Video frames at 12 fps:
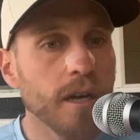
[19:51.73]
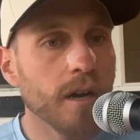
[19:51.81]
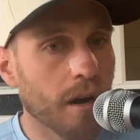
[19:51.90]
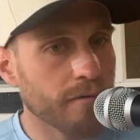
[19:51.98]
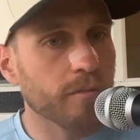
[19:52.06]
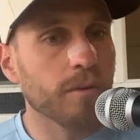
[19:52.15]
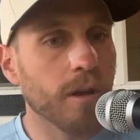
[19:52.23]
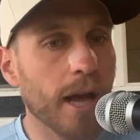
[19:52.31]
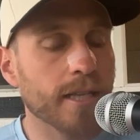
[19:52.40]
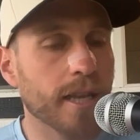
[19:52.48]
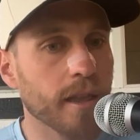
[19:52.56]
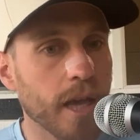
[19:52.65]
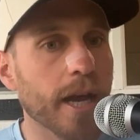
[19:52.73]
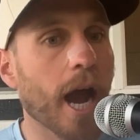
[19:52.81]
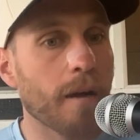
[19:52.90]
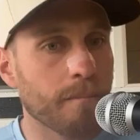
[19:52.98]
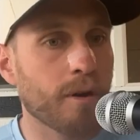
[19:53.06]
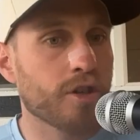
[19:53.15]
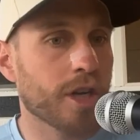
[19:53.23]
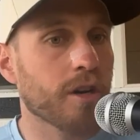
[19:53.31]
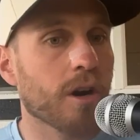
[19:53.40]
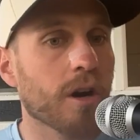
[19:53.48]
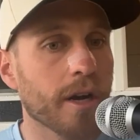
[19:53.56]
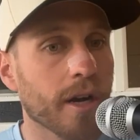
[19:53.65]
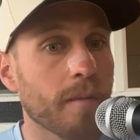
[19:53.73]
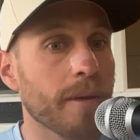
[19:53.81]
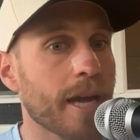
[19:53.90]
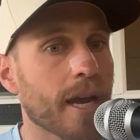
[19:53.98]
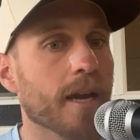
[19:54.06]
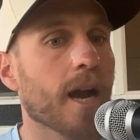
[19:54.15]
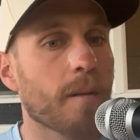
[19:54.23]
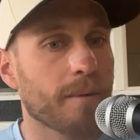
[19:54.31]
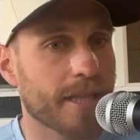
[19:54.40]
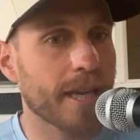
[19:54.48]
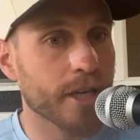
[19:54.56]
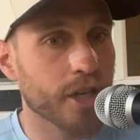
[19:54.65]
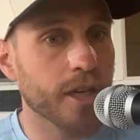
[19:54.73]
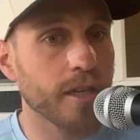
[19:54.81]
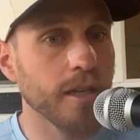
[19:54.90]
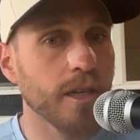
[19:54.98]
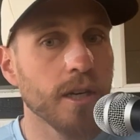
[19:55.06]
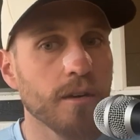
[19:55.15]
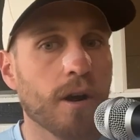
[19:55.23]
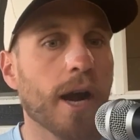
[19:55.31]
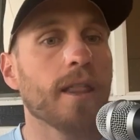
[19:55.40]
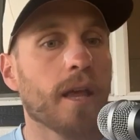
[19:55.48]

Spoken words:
comfortable as in like I'm pushing hard and I'm in a competition, right?